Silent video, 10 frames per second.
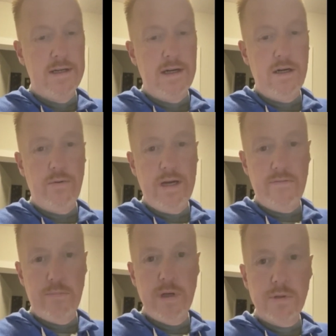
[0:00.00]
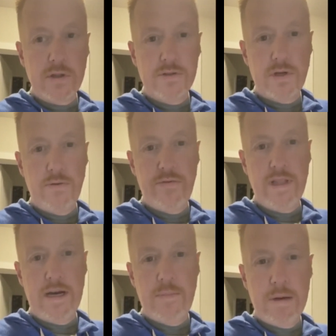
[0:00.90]
we have a biblical term for
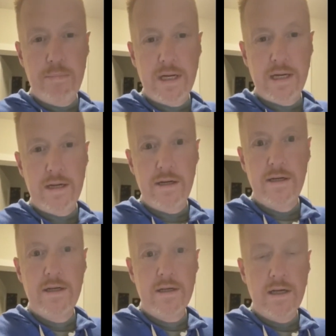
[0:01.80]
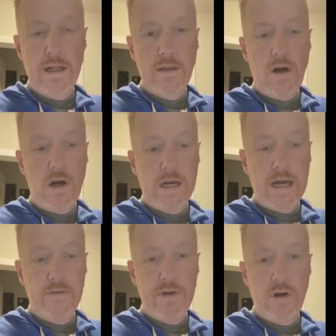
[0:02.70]
that, about picking a log
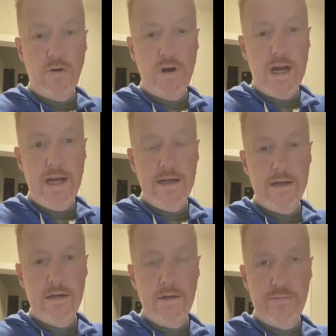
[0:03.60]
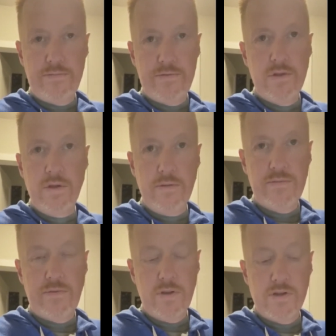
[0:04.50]
out of your own eye or
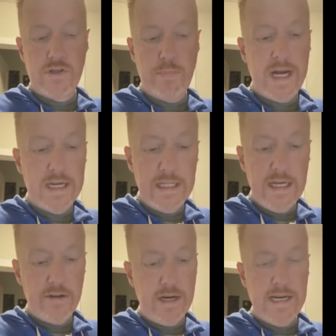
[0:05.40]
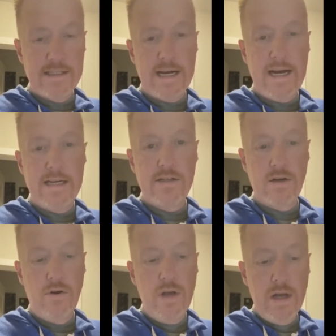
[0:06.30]
for the speck in the other guy's eye.
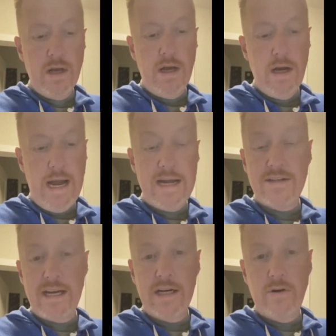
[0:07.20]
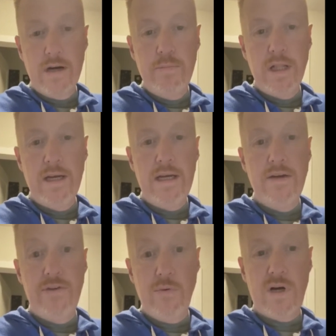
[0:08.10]
So hashtag credibility.
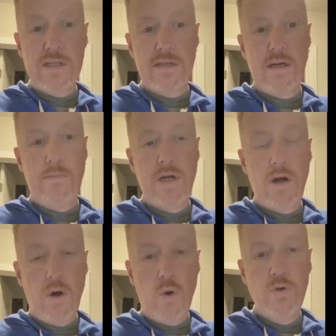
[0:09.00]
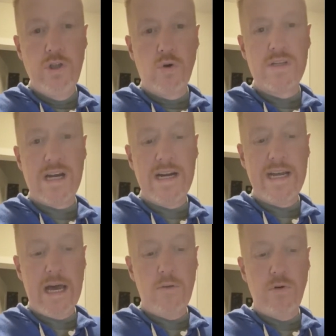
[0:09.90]
If you want some, hold your side
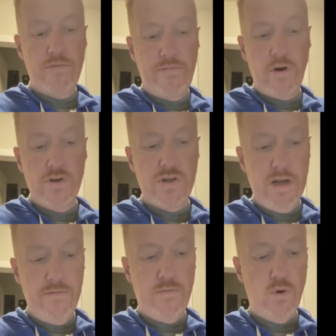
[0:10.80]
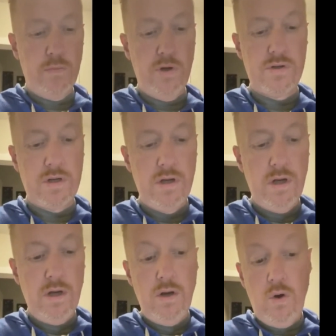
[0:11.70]
accountable first and foremost.
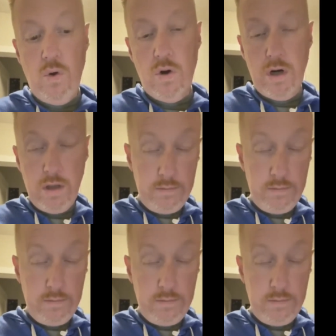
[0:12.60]
Or